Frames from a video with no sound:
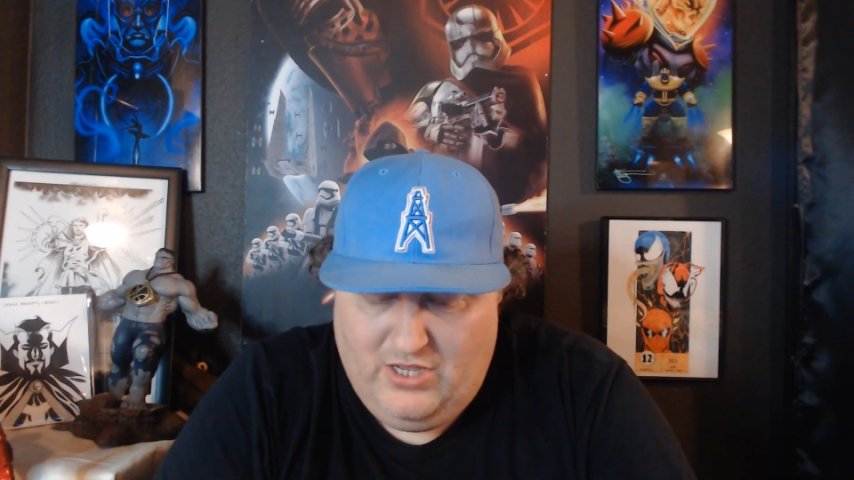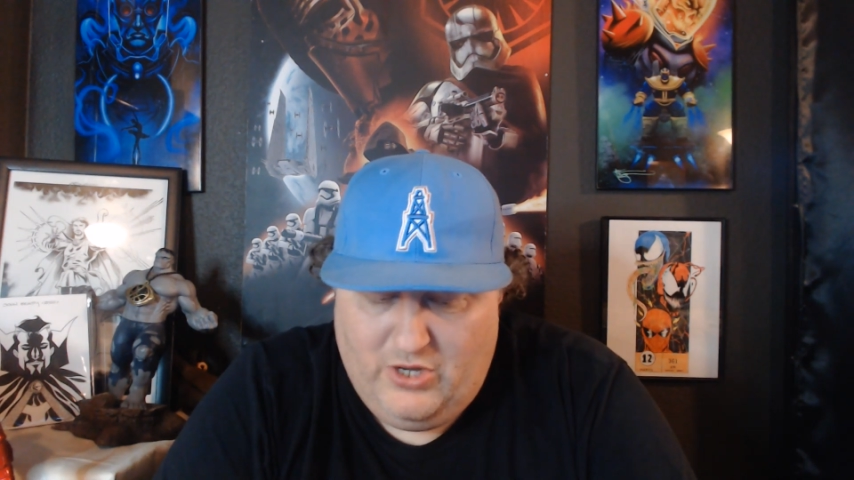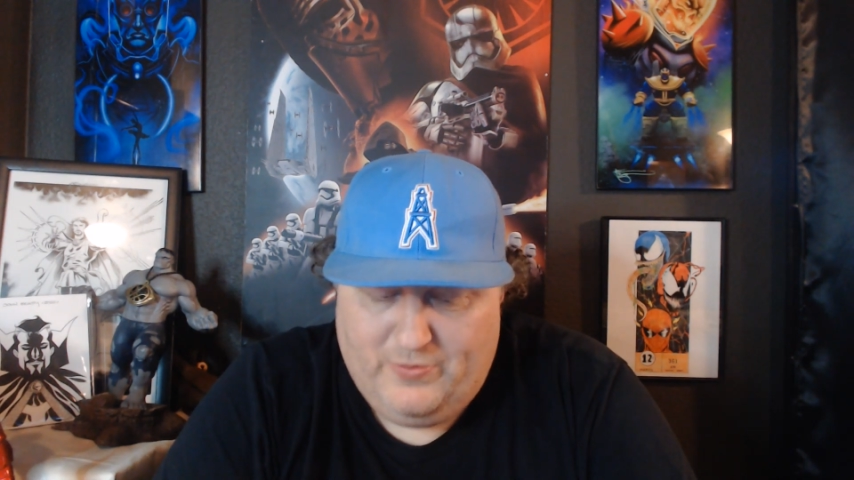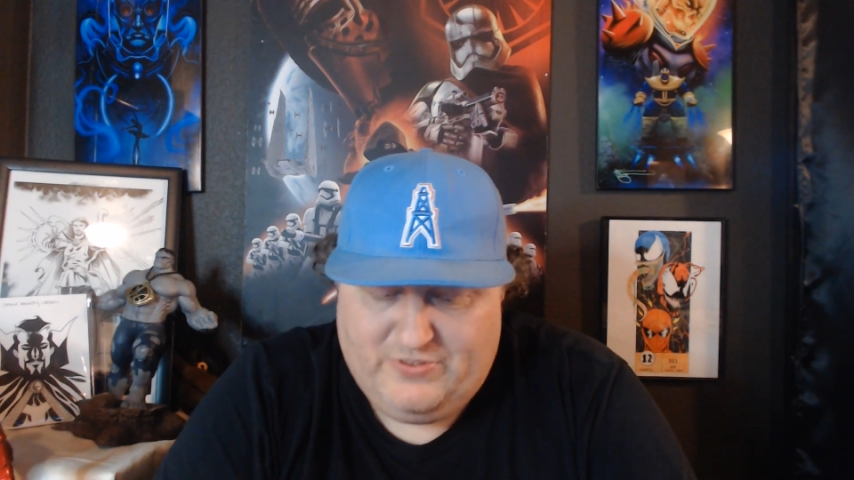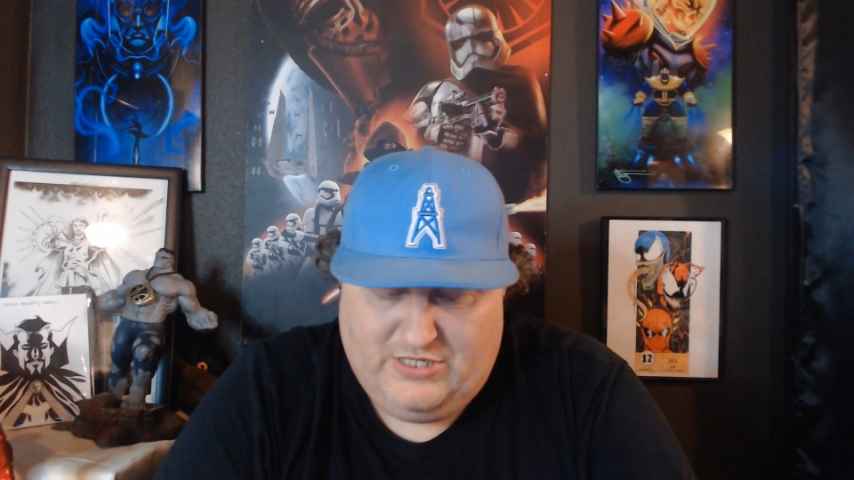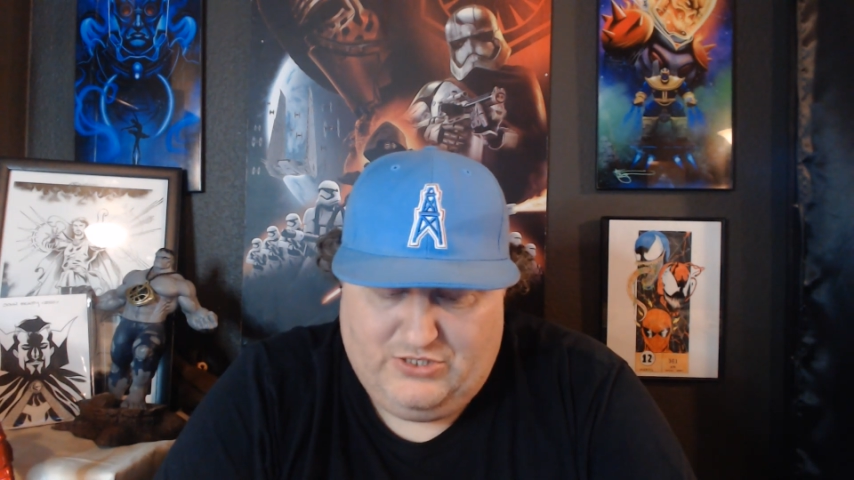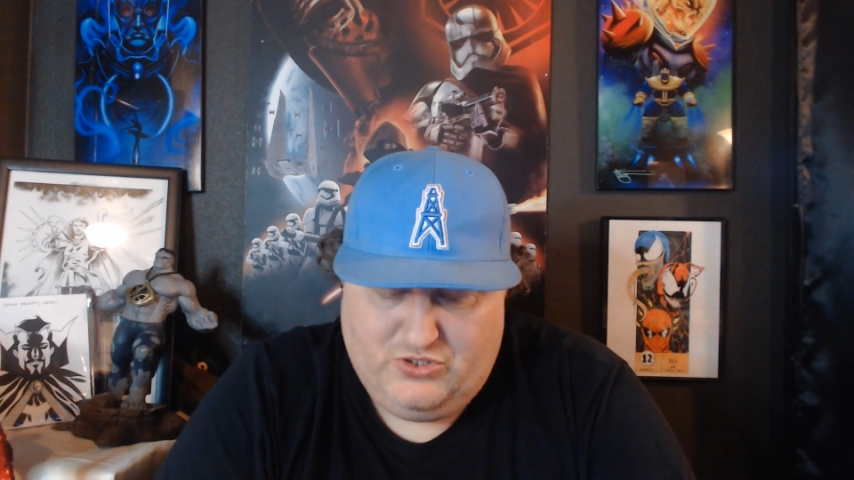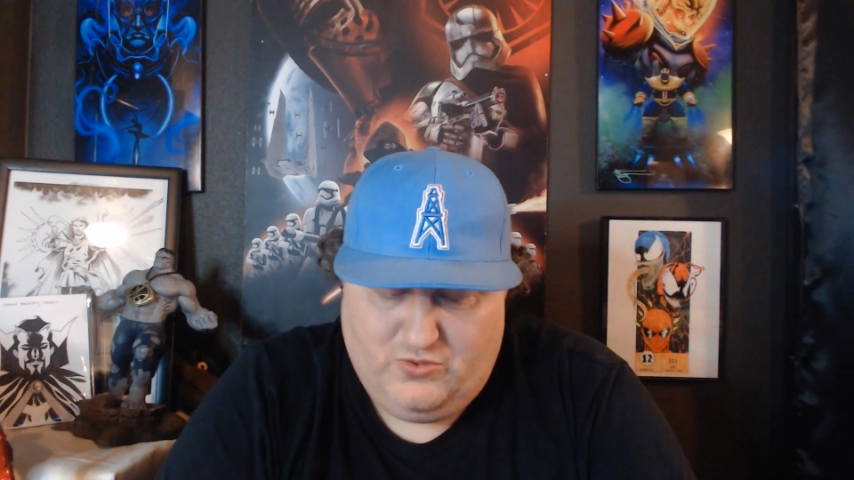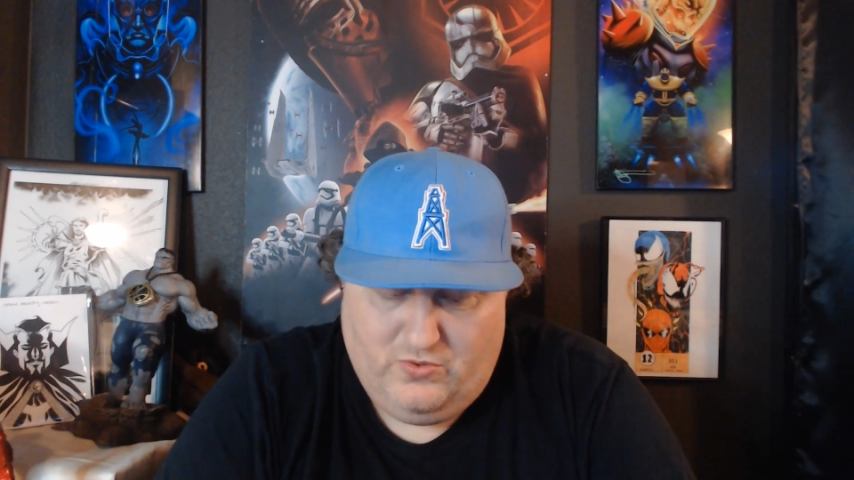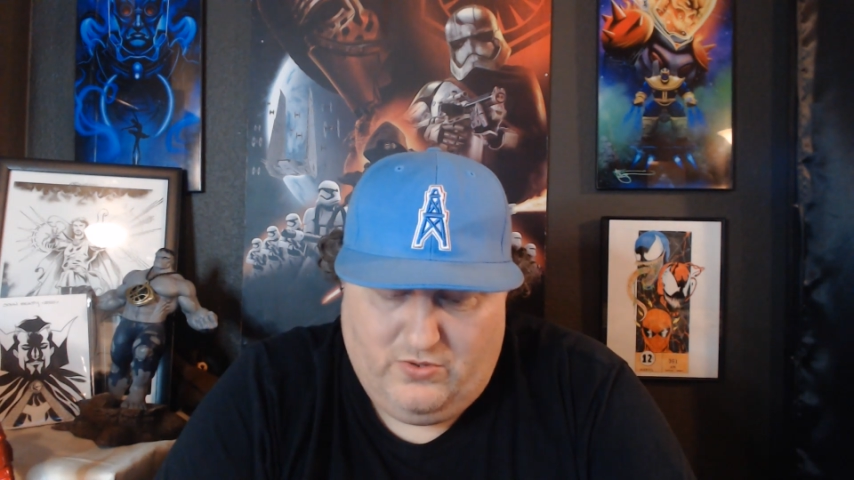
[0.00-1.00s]
100%
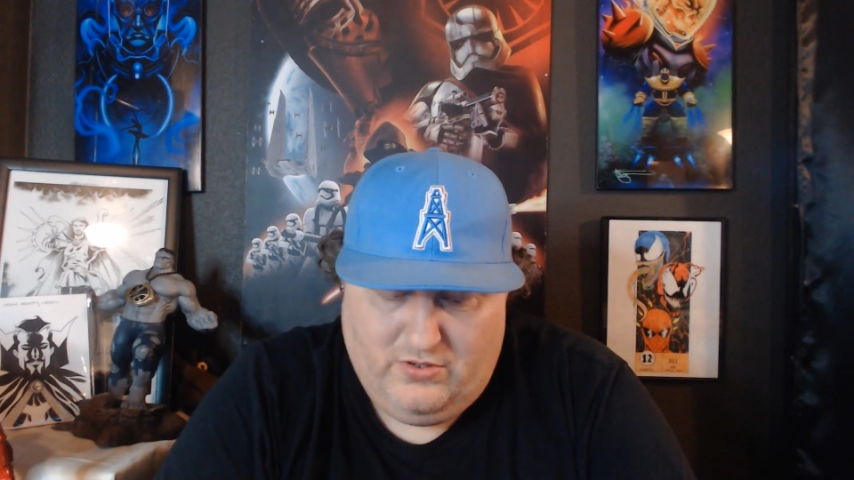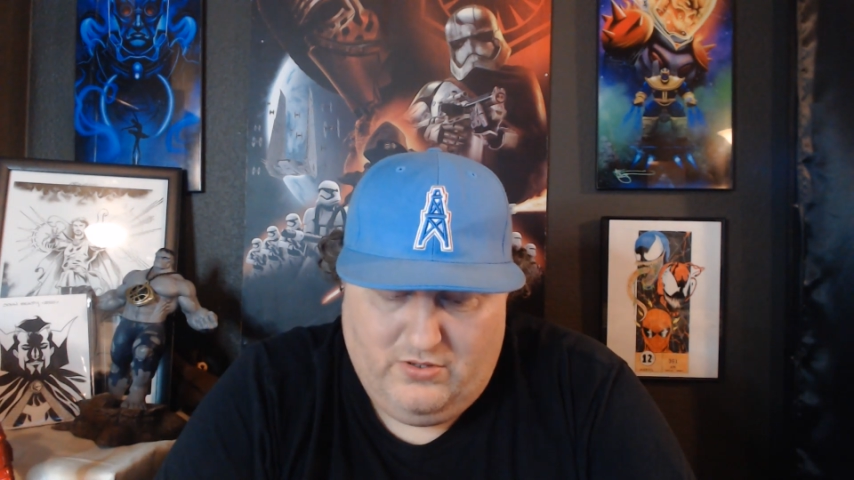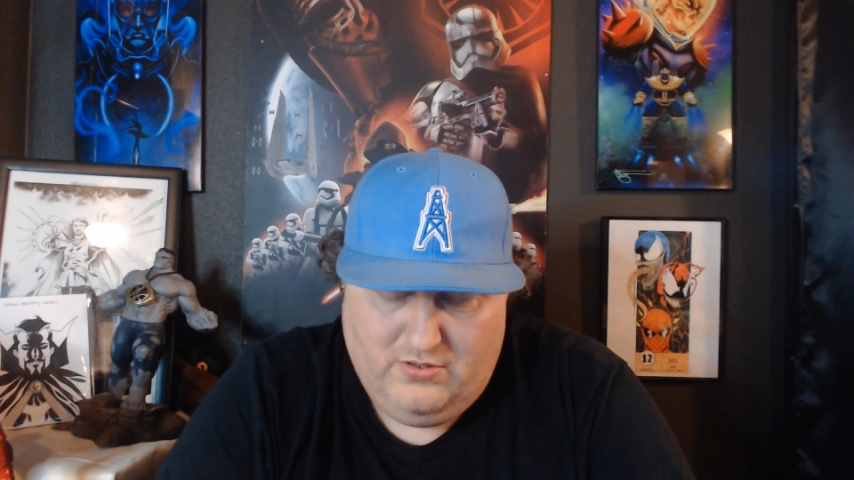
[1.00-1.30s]
sure,